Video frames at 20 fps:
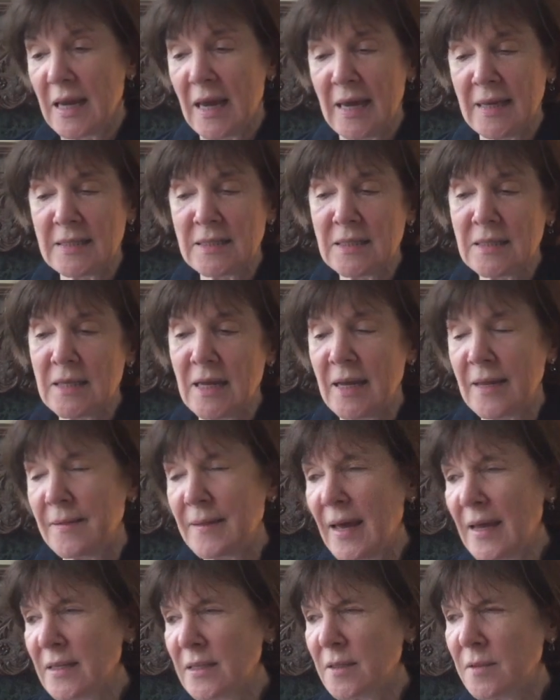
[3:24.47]

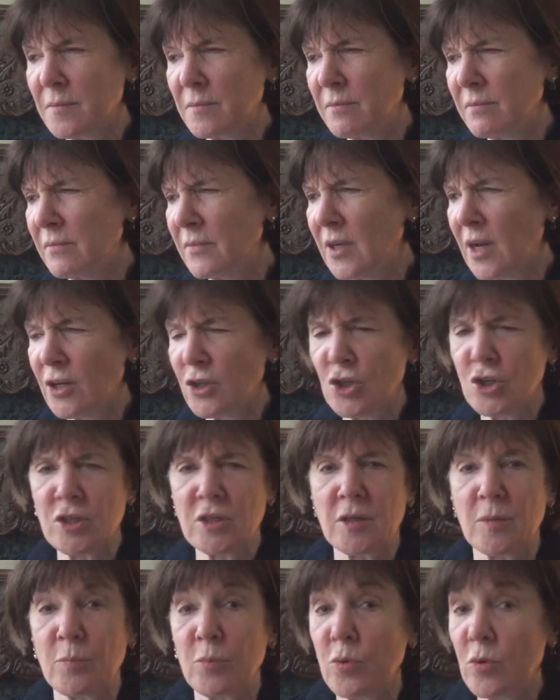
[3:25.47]
And that's not
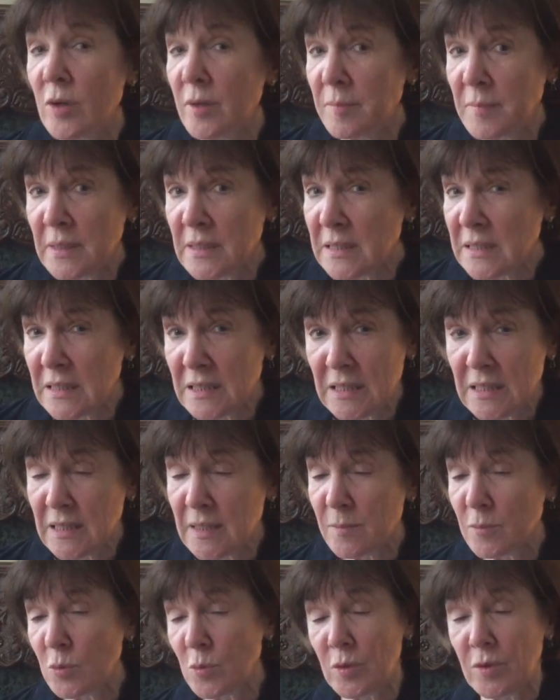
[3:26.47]
just appointment
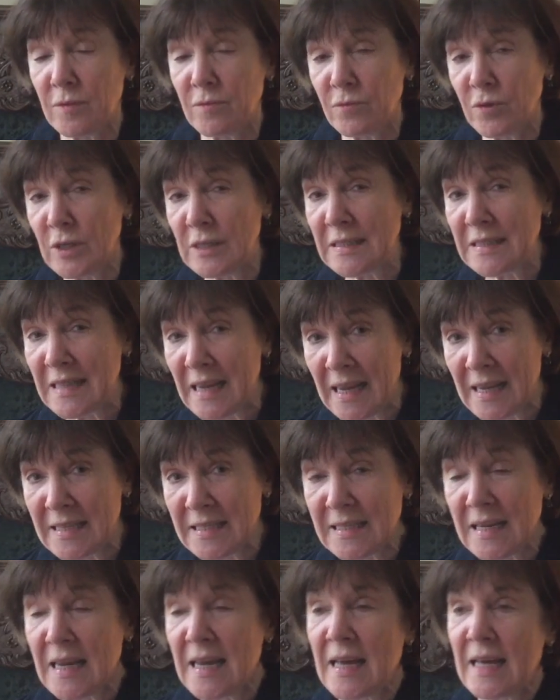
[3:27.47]
systems with the front
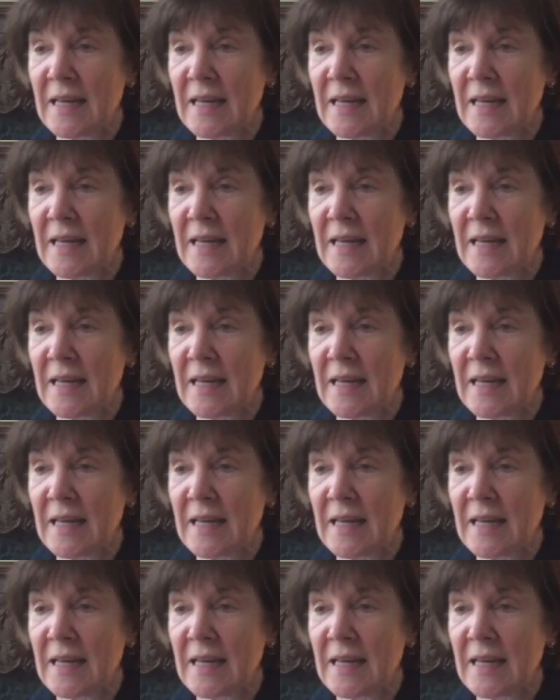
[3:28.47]
desk,